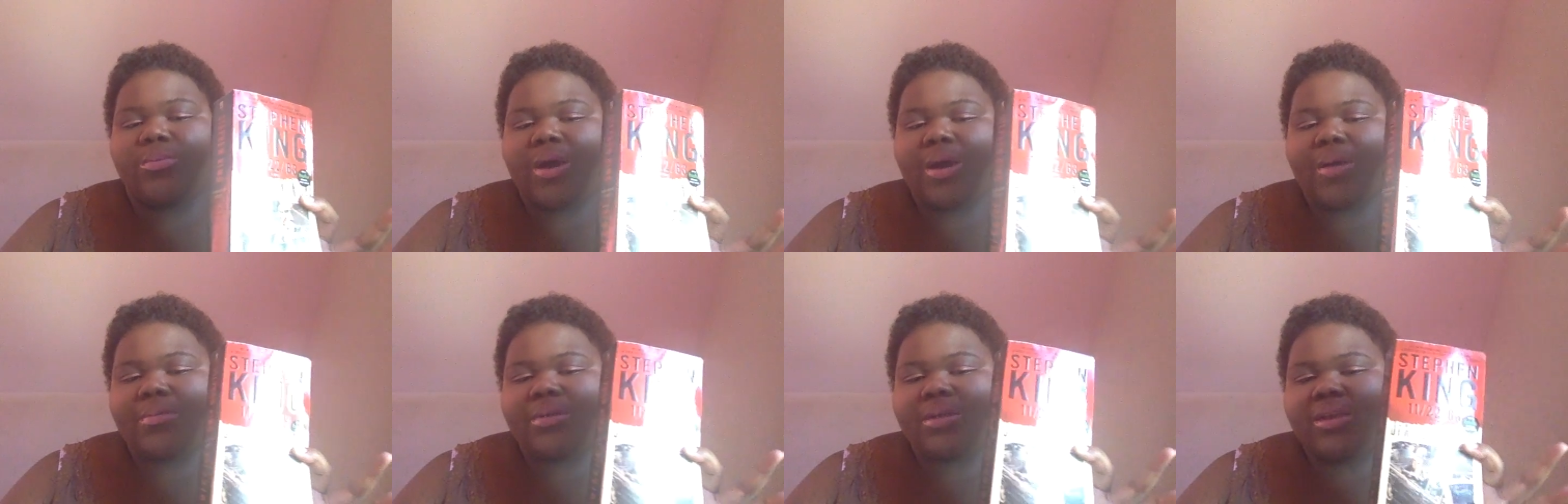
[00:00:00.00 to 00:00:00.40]

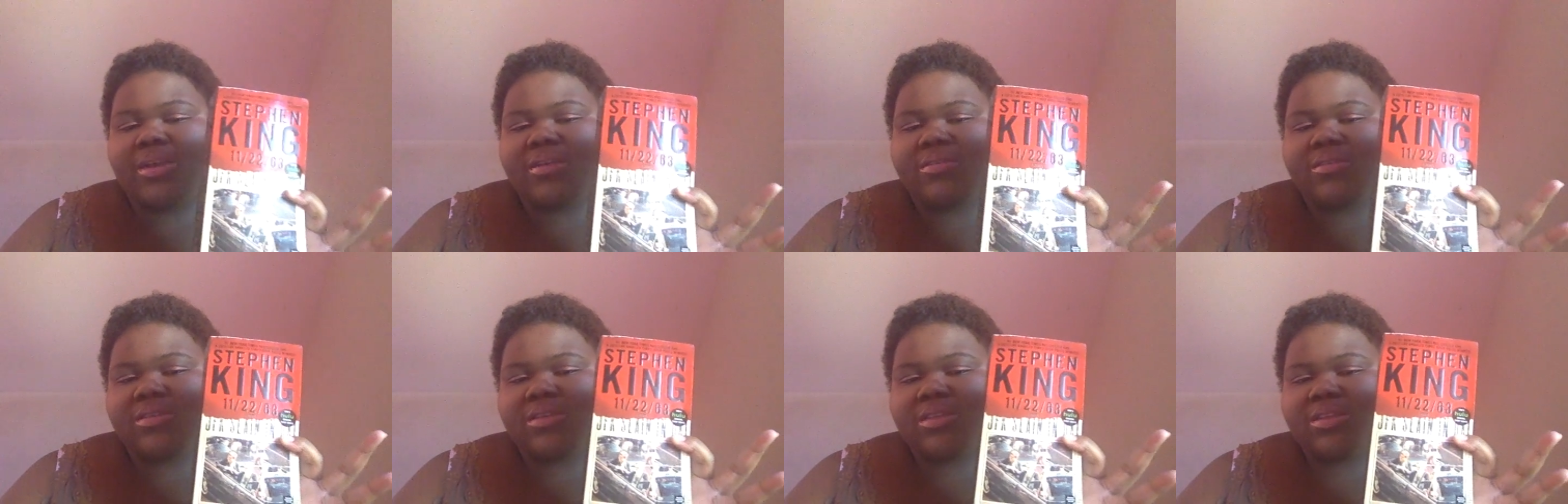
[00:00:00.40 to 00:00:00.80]
probably
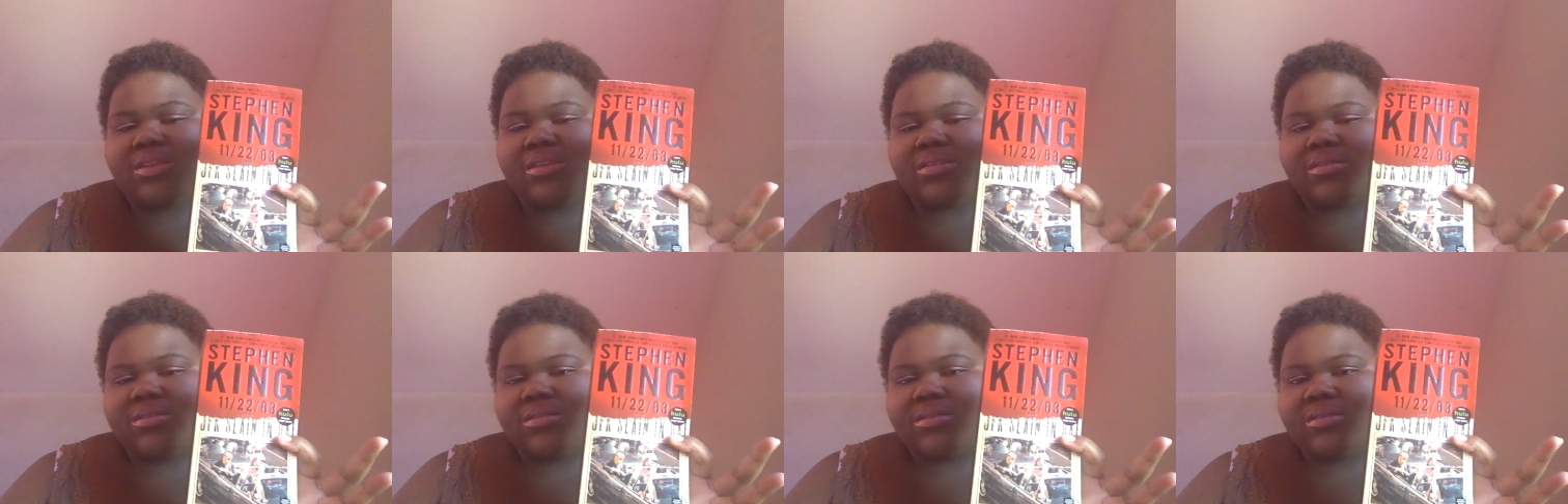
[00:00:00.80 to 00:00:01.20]
get to
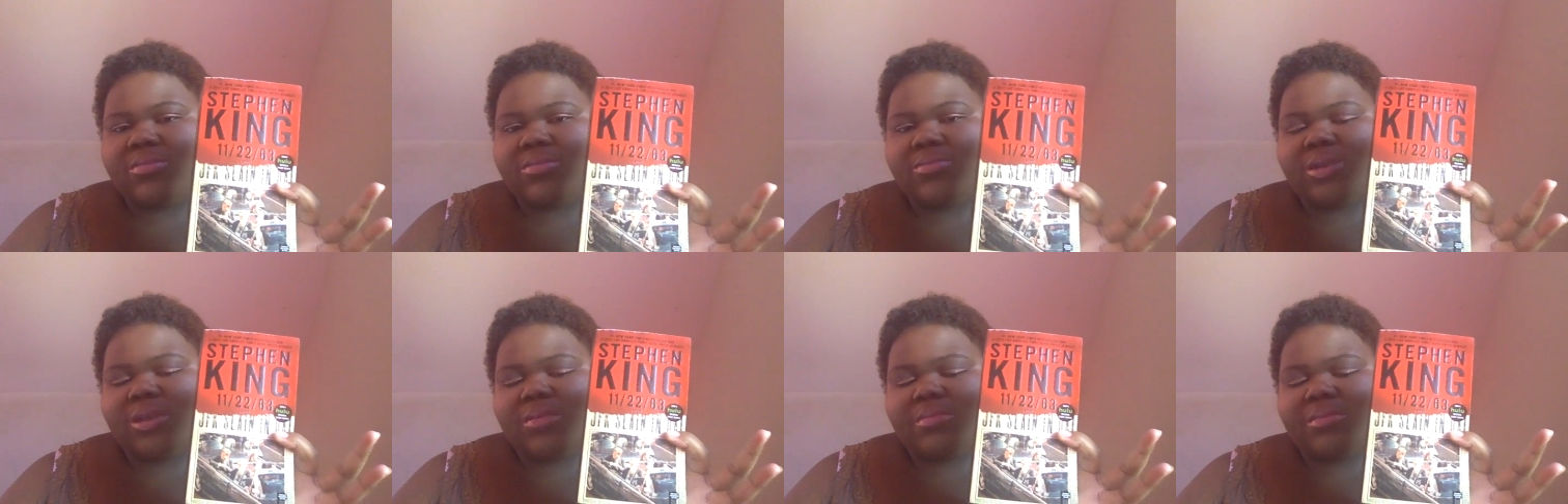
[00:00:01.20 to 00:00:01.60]
this
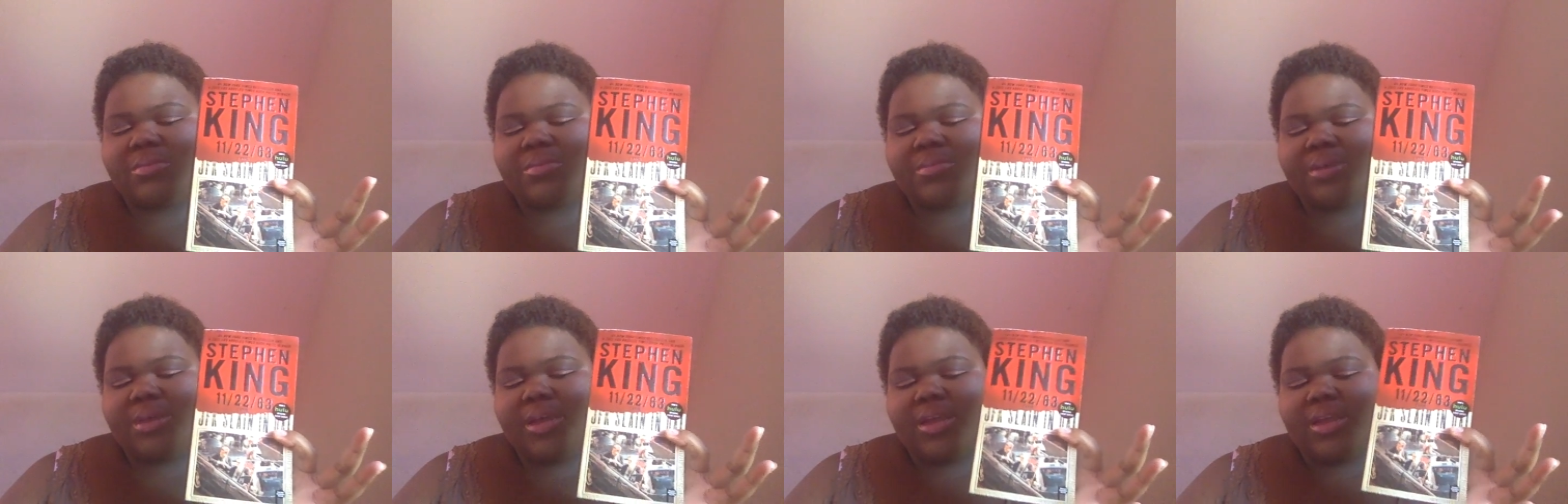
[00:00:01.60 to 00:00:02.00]
sometimes the
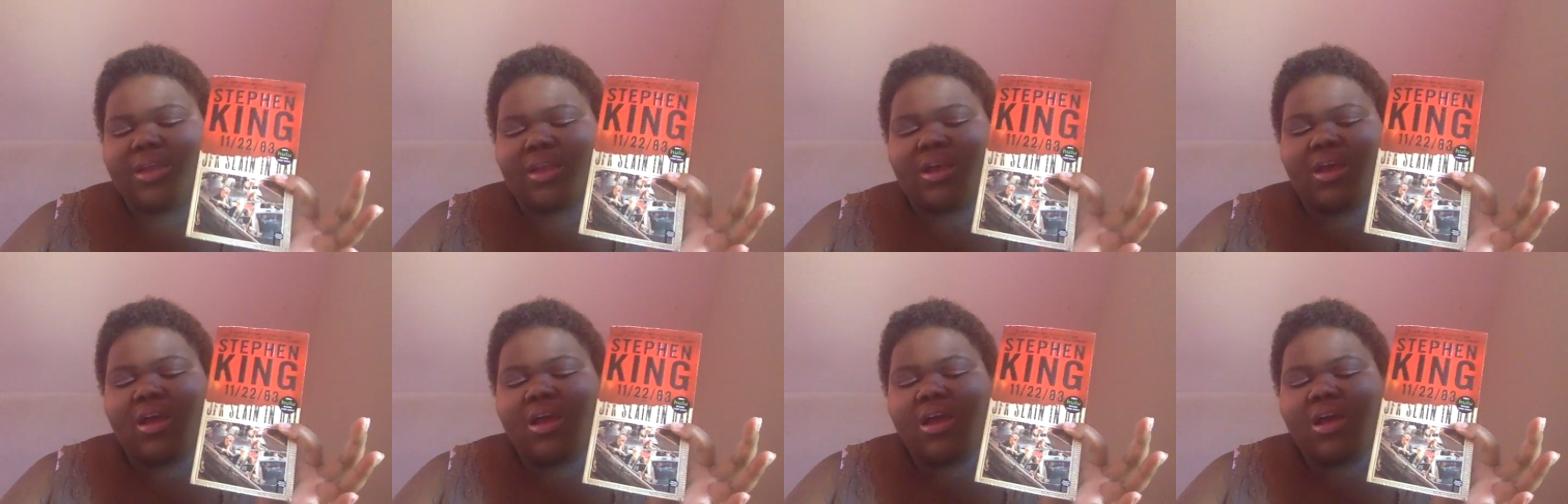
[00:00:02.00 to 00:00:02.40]

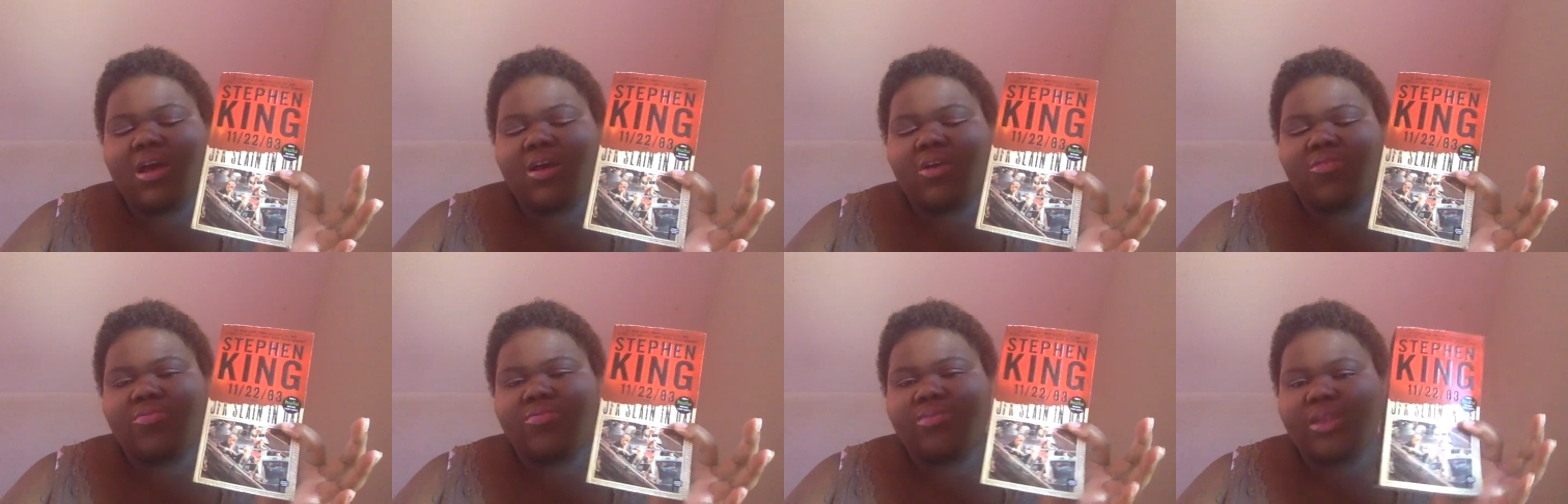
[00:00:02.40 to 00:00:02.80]
beginning
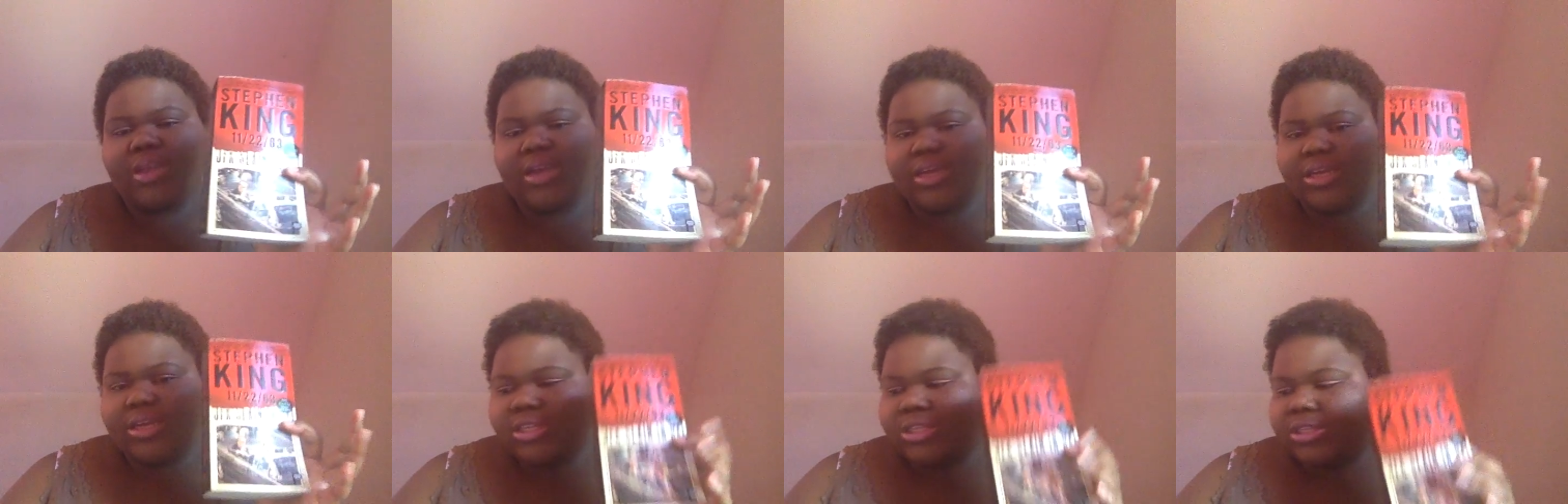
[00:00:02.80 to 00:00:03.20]
of
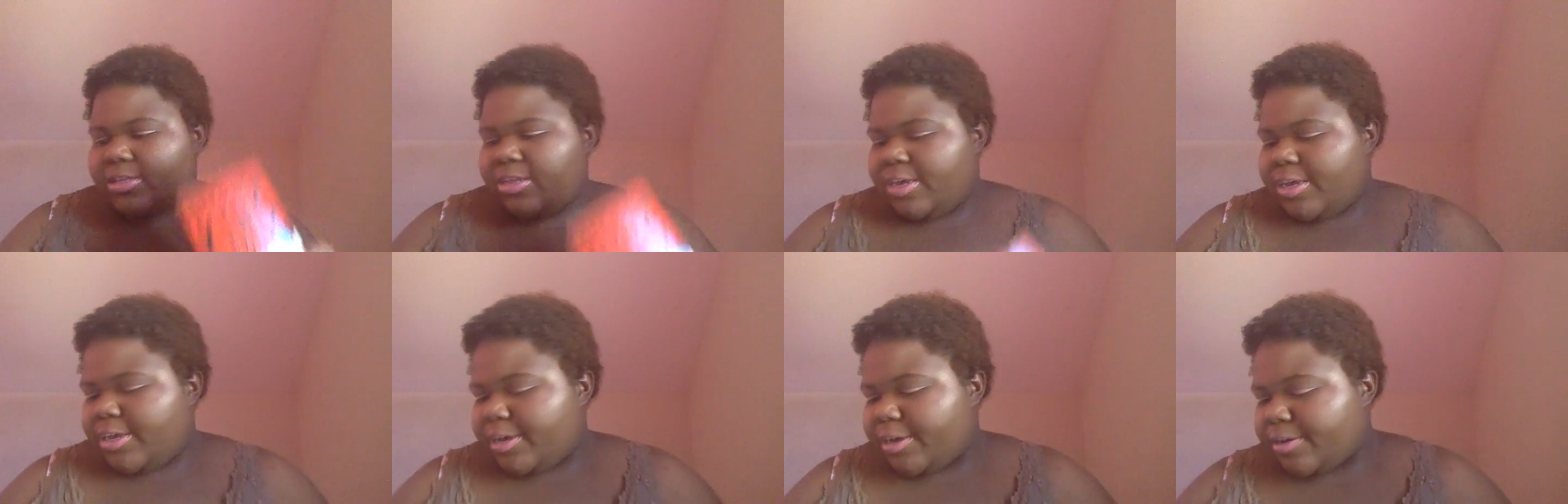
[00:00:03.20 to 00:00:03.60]
next
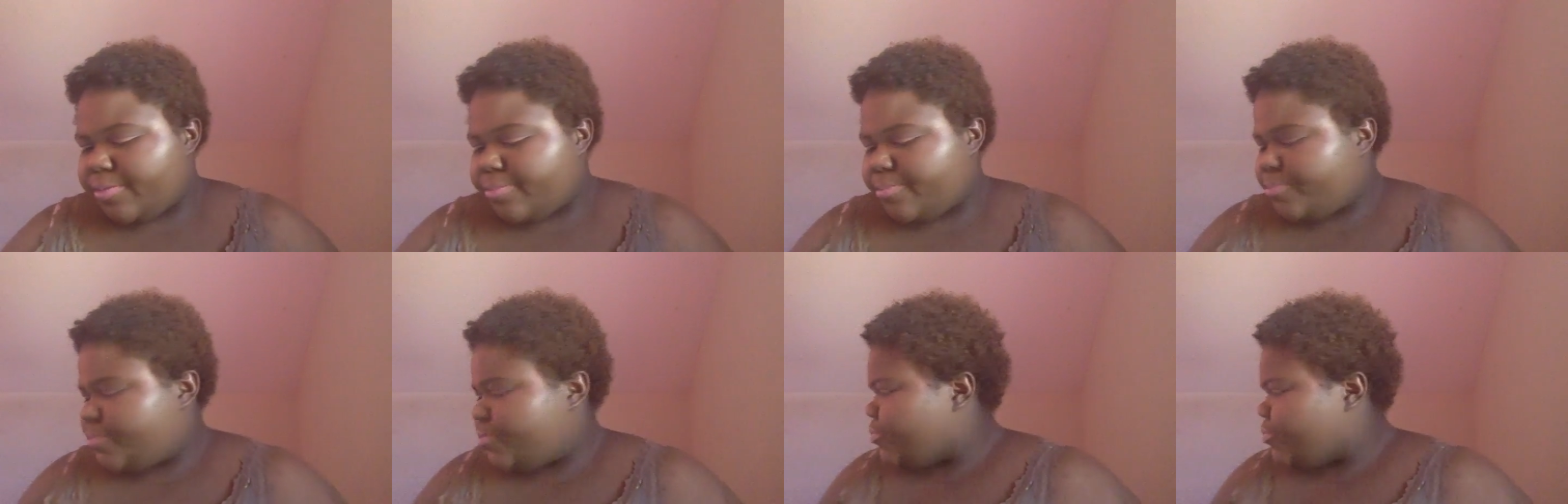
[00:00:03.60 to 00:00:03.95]
year.